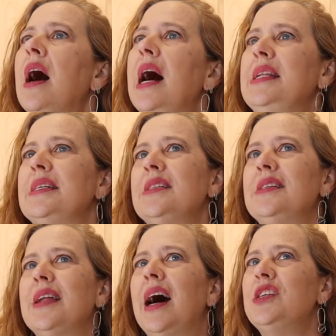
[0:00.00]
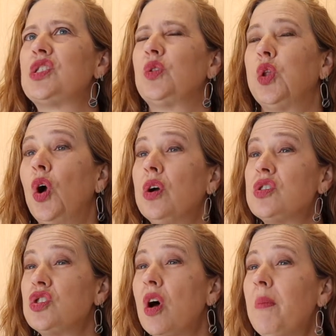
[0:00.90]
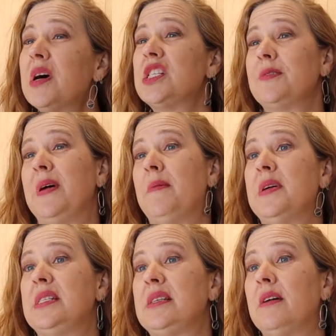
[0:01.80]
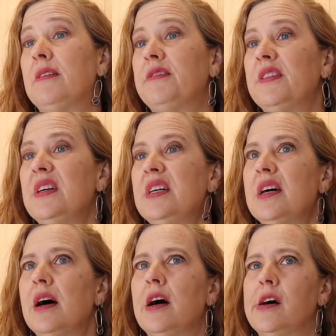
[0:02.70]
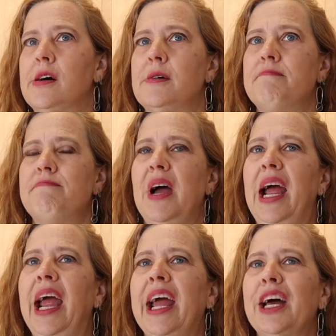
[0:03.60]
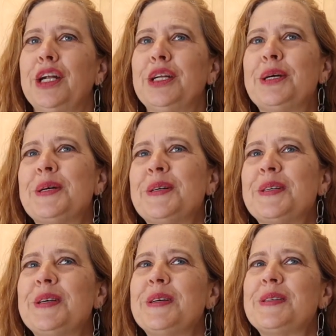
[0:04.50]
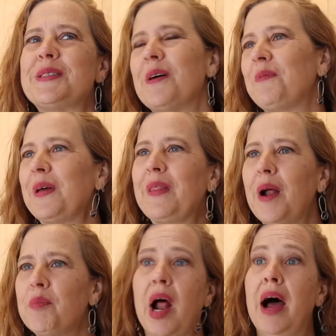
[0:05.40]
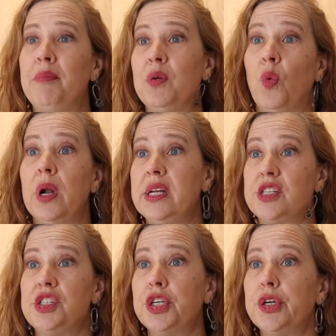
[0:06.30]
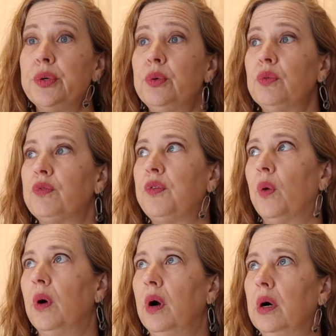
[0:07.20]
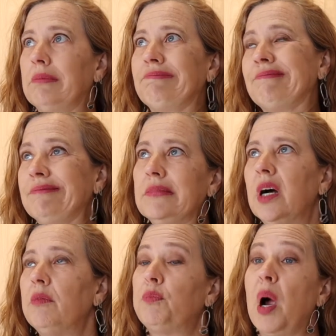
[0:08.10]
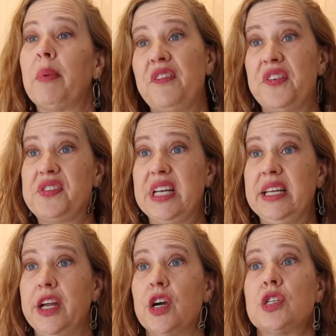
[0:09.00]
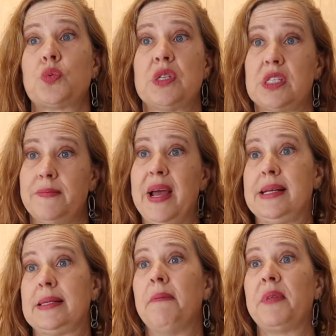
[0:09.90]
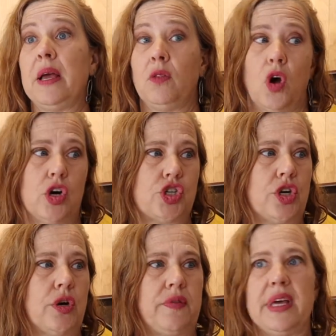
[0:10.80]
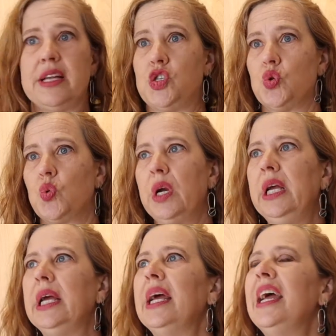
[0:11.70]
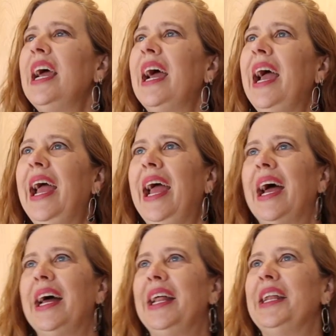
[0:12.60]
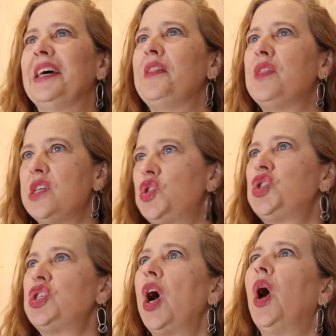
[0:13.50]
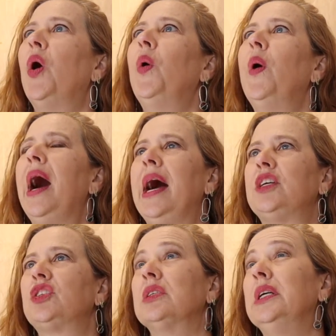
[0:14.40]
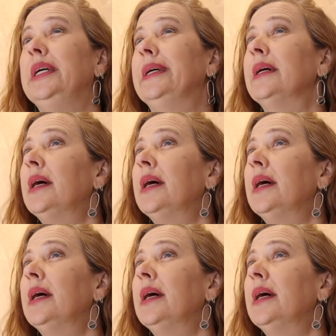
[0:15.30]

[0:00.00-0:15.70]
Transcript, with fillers: I didn't, I just learned so much about myself. Um, and something that I've been wanting to do for probably 15 years was to make something larger than jewelry. And this show actually